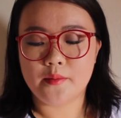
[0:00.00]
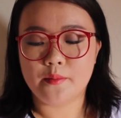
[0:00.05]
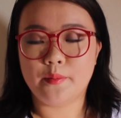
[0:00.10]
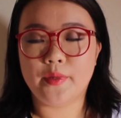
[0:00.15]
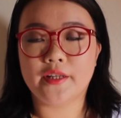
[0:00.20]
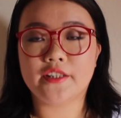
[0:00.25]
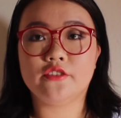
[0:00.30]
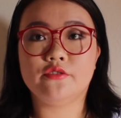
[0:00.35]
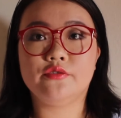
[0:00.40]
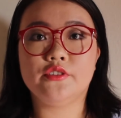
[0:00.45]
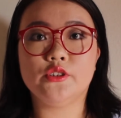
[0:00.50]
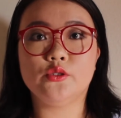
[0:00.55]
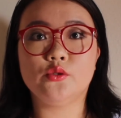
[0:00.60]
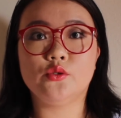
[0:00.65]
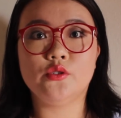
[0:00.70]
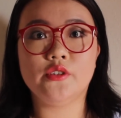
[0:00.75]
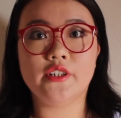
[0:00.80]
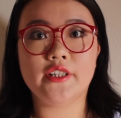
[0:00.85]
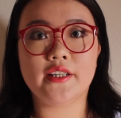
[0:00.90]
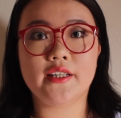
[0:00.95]
But if
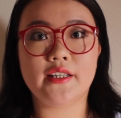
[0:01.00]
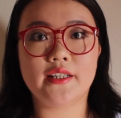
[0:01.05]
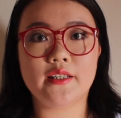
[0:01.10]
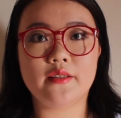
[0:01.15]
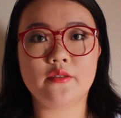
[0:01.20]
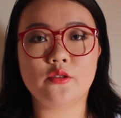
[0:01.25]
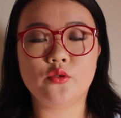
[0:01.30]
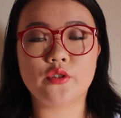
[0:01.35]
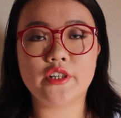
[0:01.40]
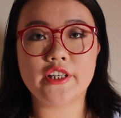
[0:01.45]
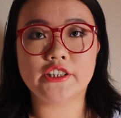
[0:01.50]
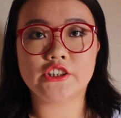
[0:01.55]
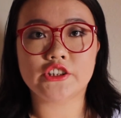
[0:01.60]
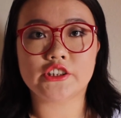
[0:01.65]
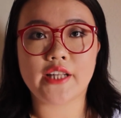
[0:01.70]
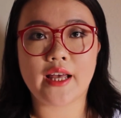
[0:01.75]
you really reach